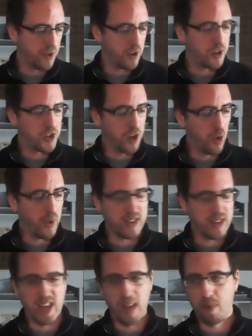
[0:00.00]
to show you an
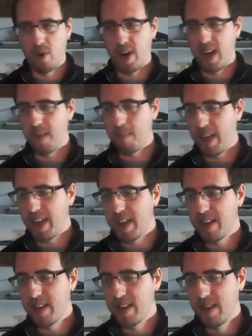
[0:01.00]
example, I
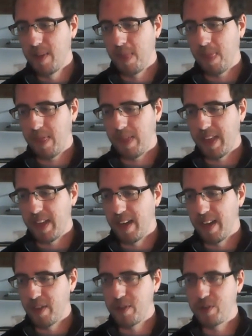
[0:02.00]
made the, uh,
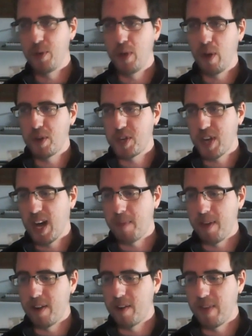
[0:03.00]
the judo chop
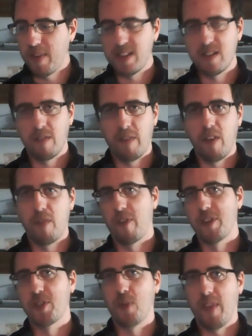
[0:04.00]
interface, the very
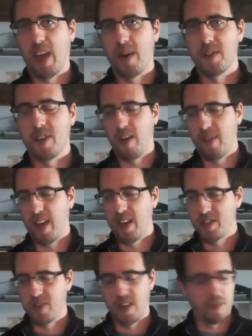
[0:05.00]
first one that was that
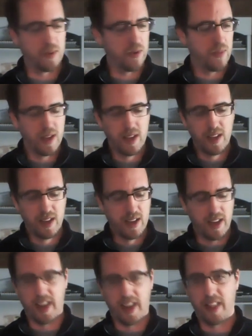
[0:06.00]
instructable,
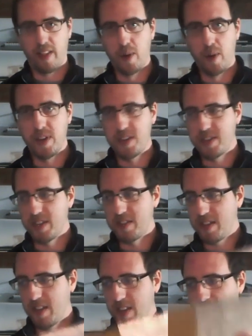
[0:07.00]
and I literally just